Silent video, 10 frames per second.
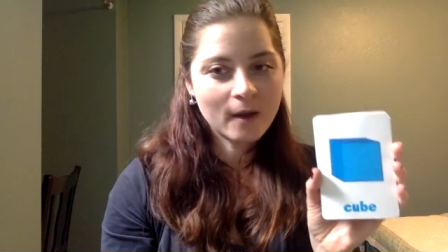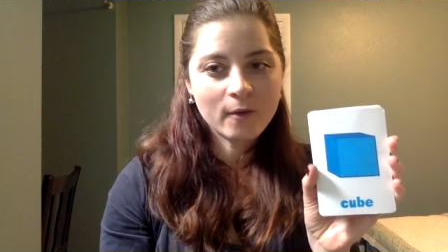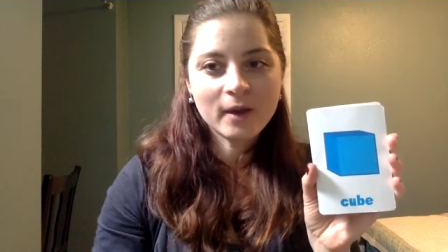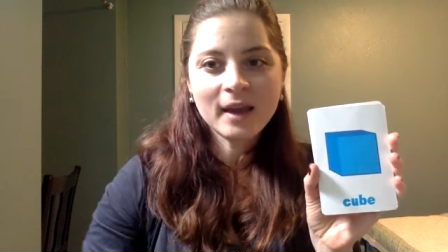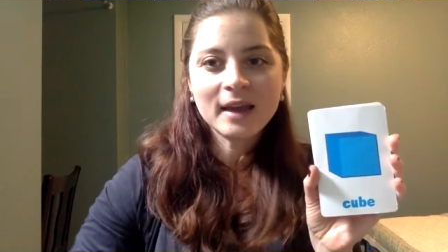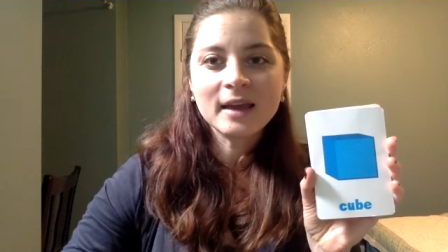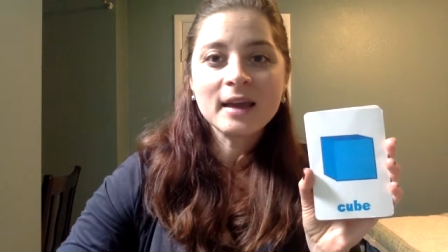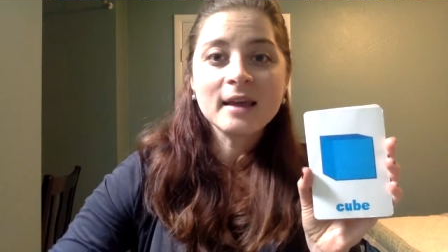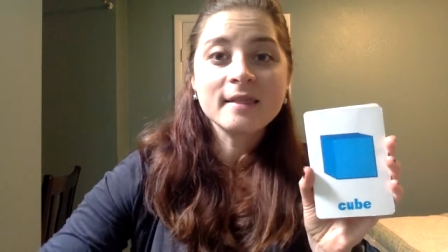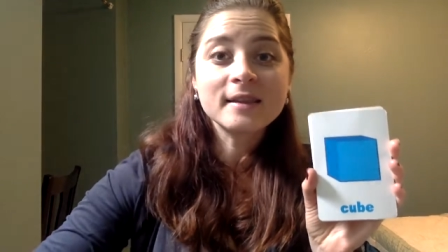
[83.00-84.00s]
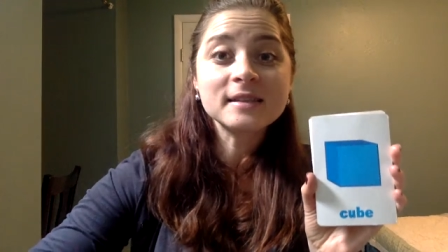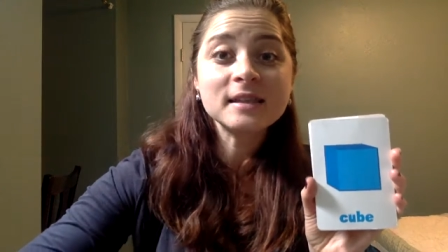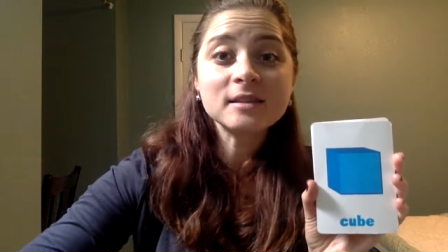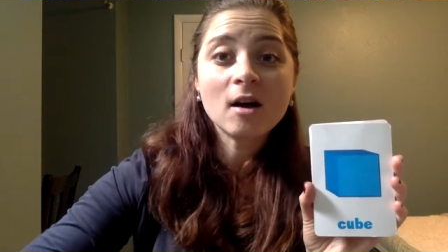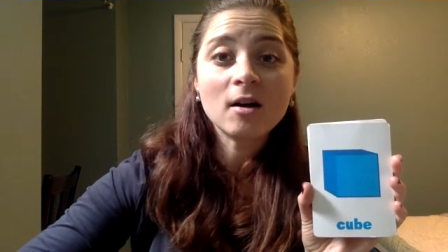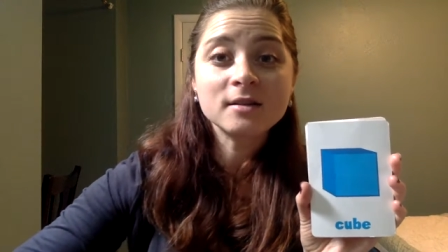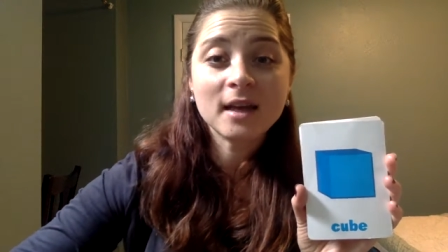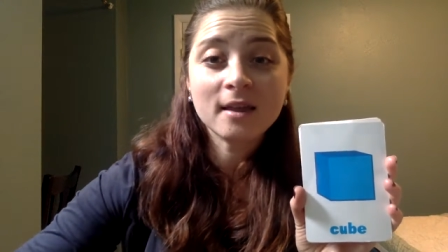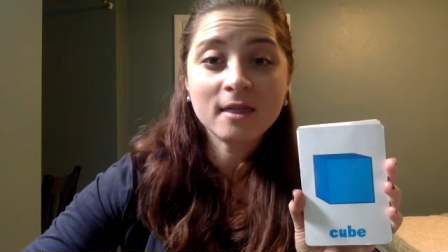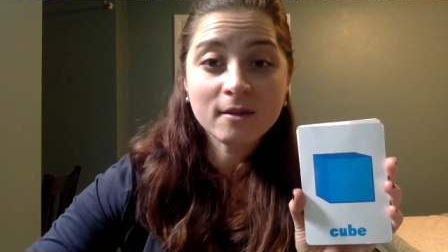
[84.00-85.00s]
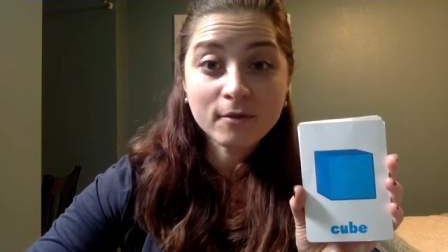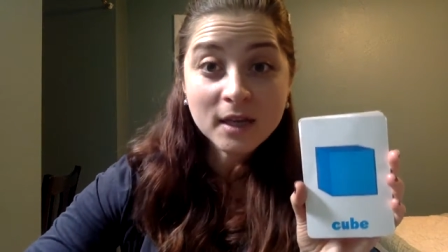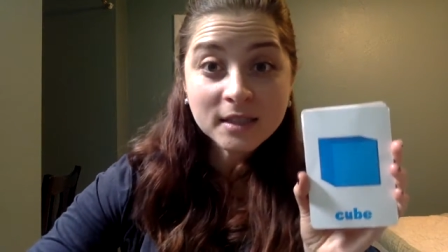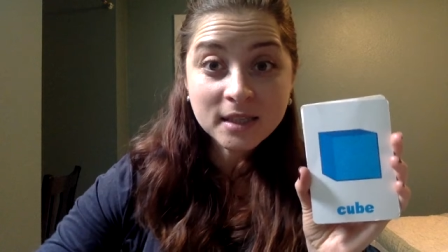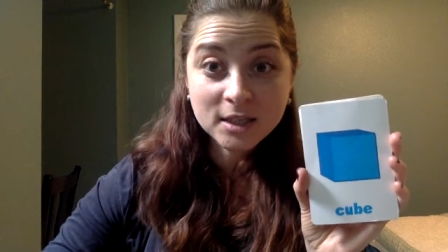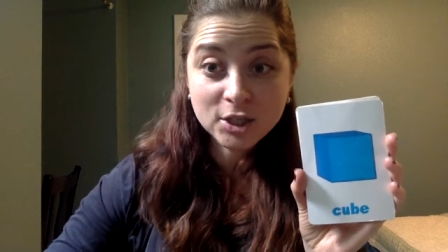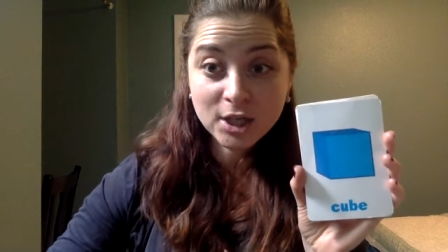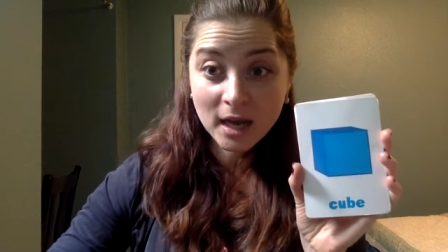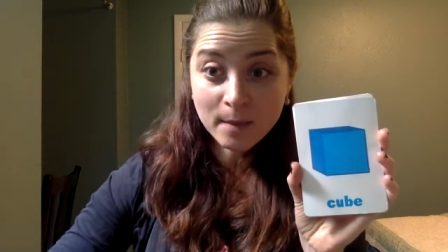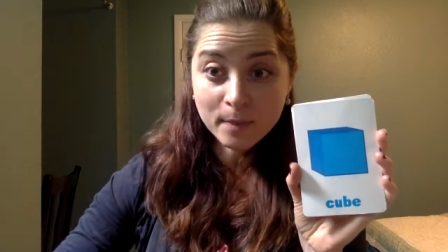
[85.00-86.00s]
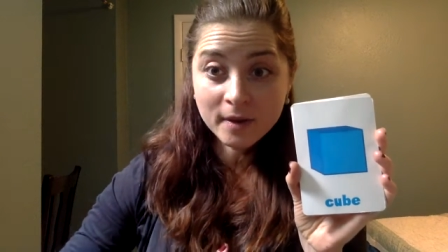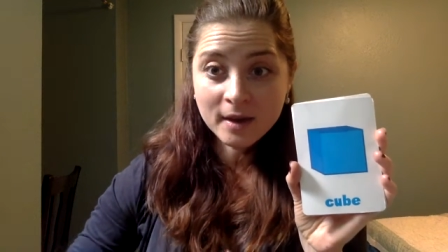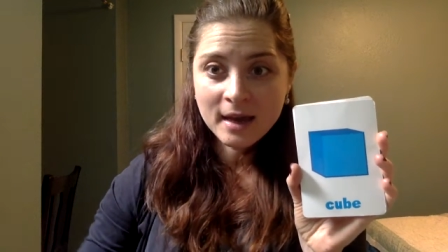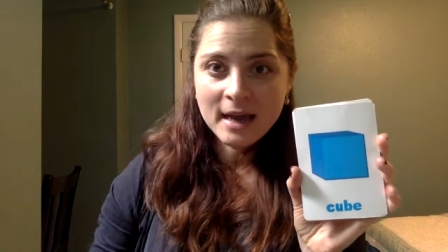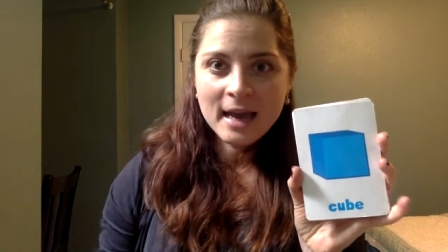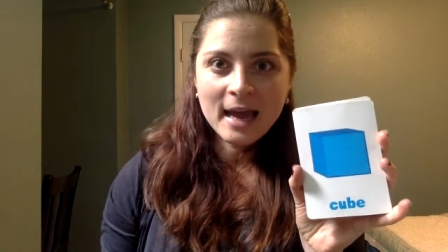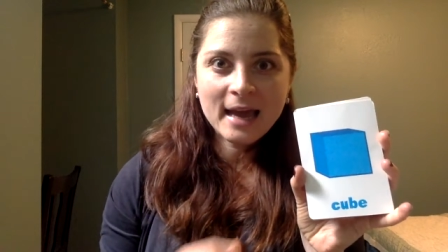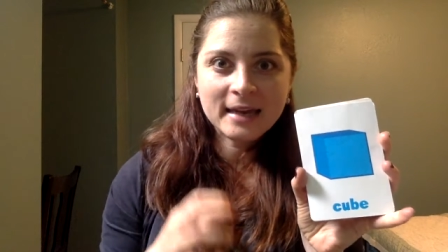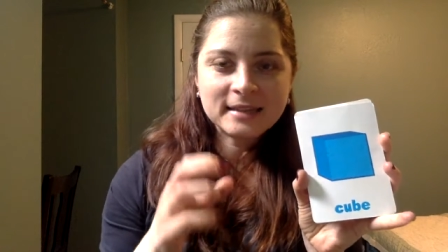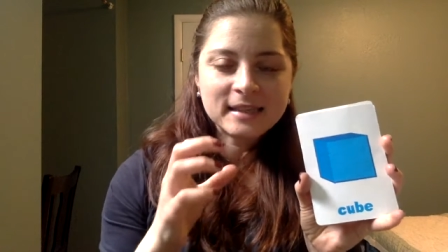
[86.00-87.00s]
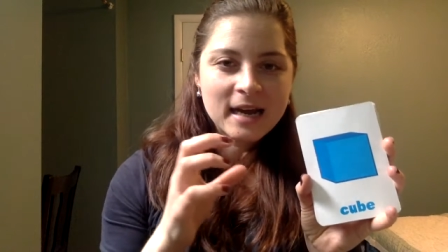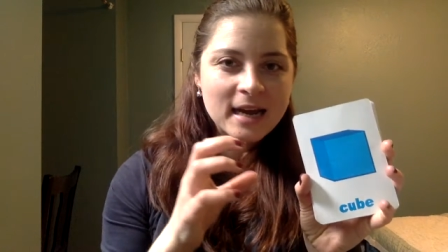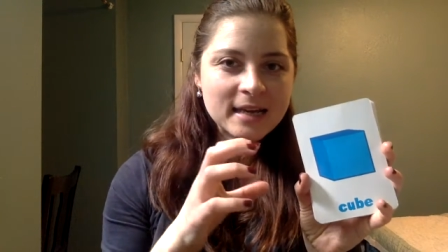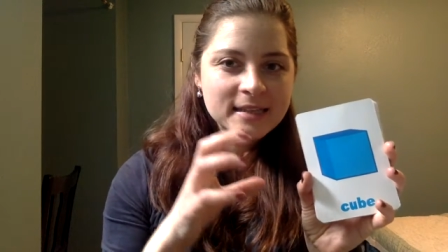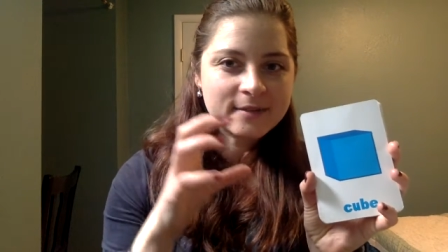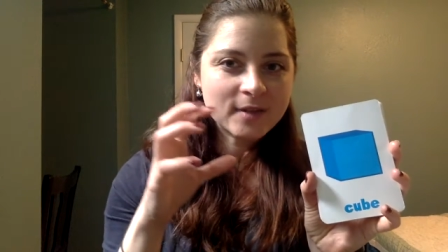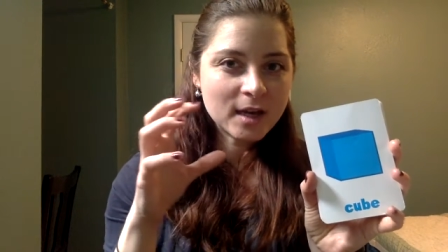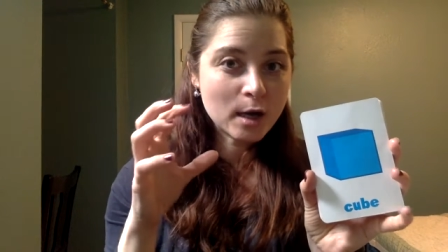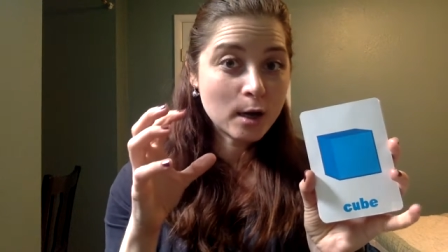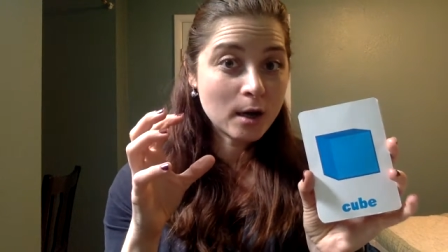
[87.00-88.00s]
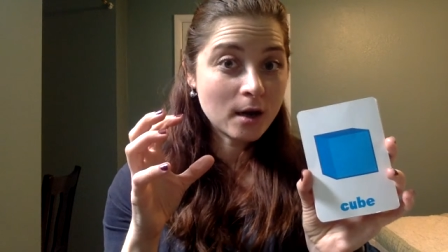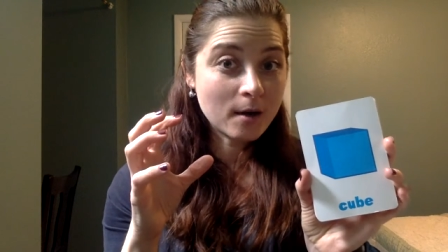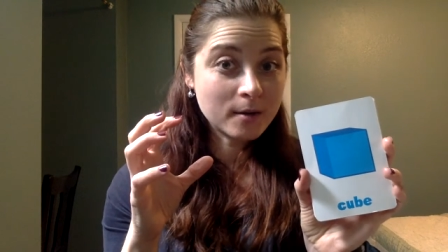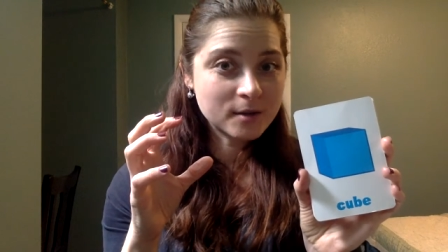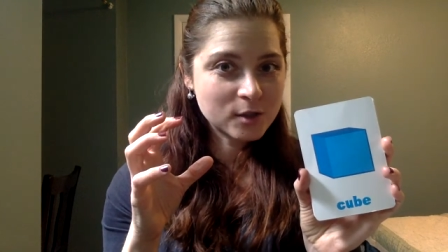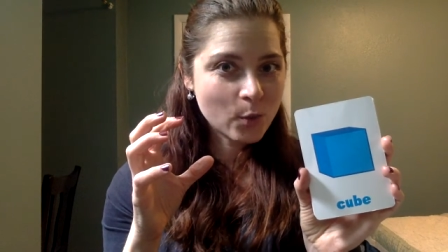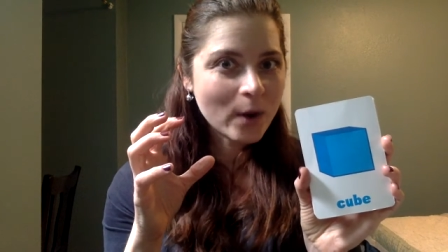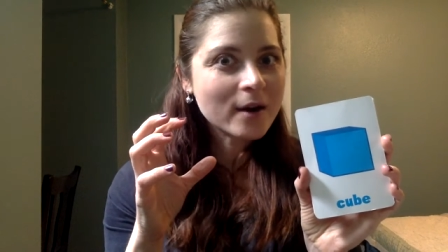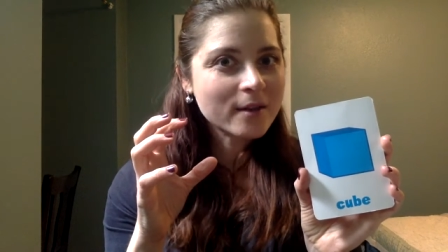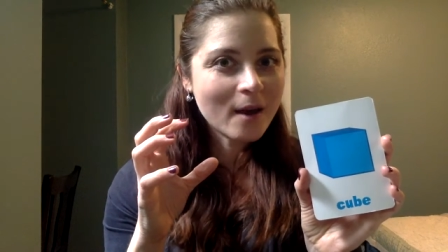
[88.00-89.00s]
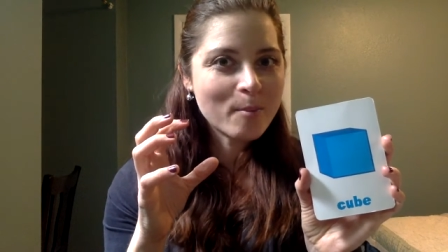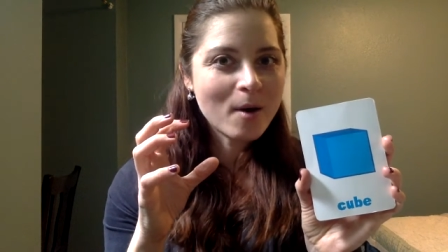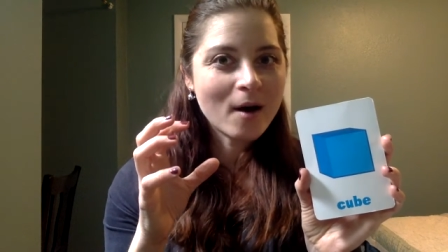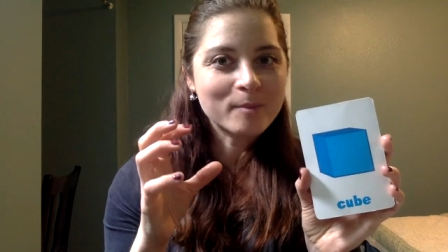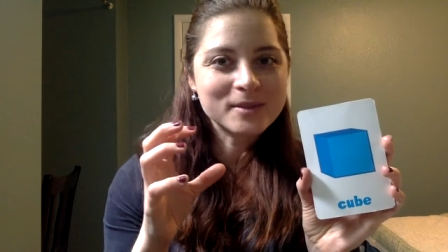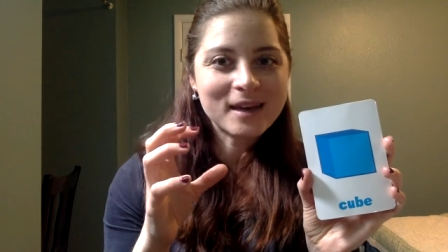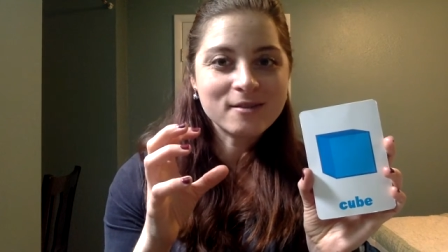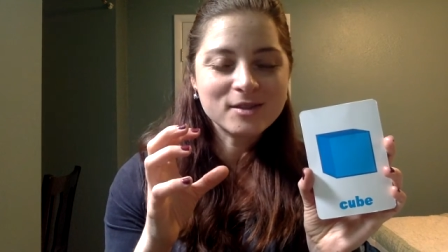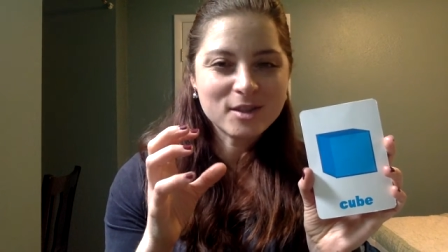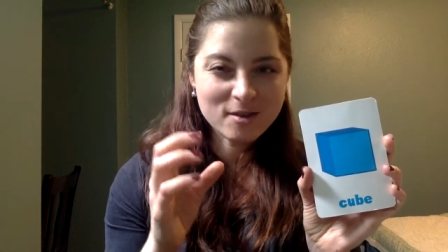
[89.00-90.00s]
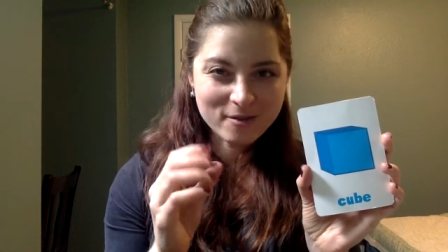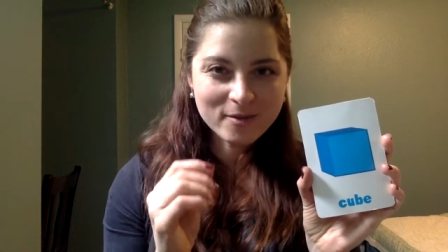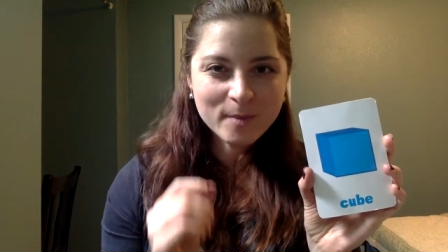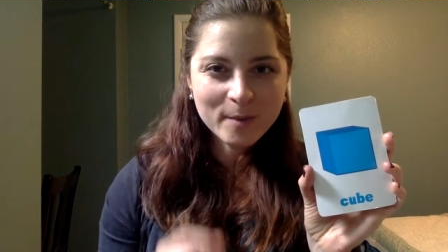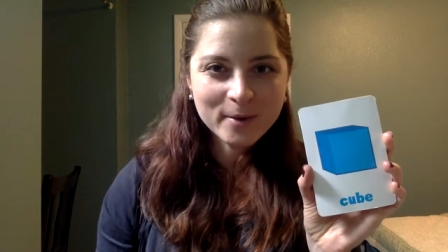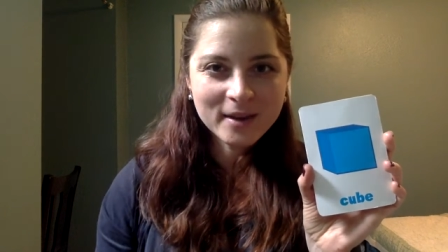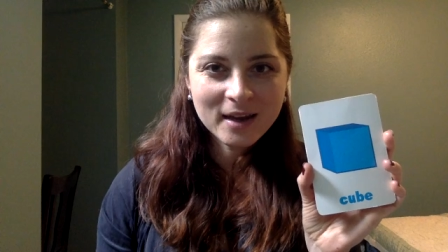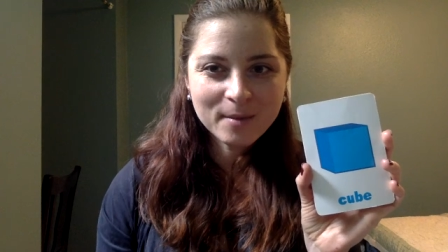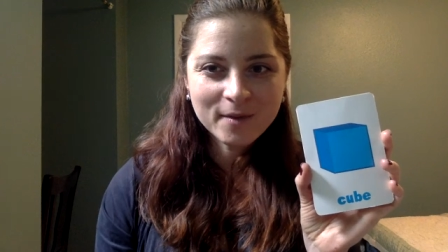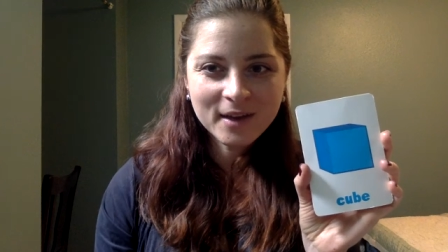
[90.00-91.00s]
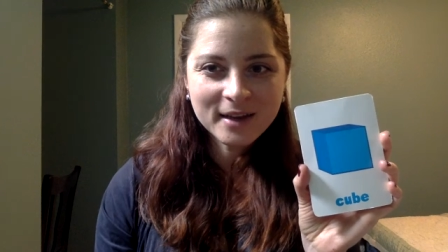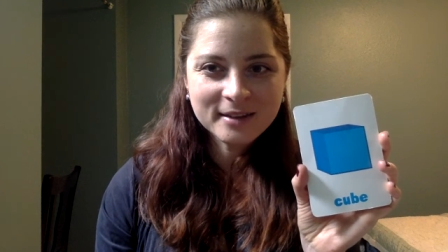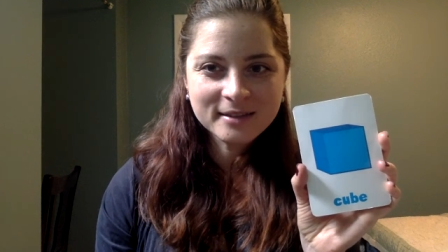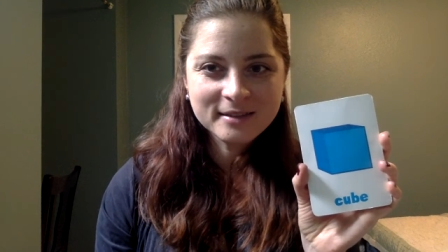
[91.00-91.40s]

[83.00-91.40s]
Okay, this is called a 3D shape, and it's kind of like a square that pops out. Do you remember the name of it?